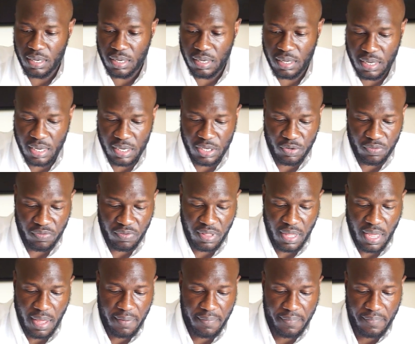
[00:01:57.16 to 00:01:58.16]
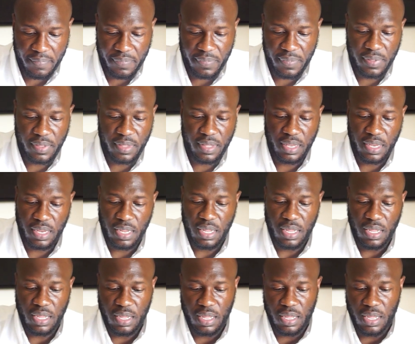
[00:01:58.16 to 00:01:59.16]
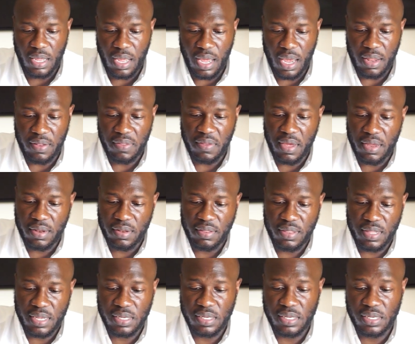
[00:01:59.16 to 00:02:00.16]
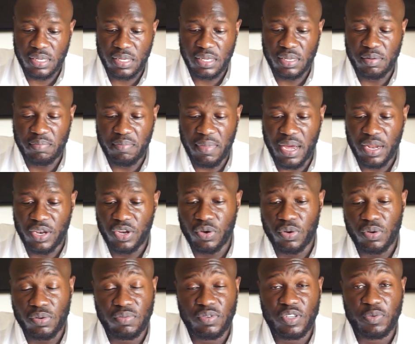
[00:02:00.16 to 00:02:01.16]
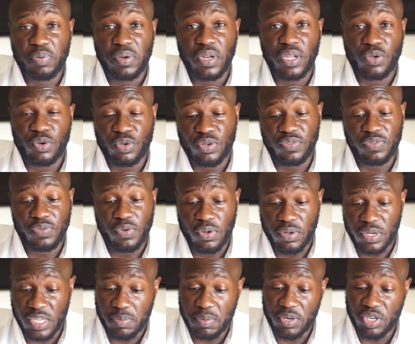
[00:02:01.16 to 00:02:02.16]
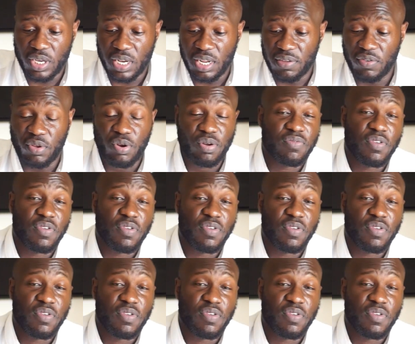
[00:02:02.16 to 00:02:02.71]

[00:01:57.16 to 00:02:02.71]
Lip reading: And that's over there. And then this manual is pretty useful, especially if you're not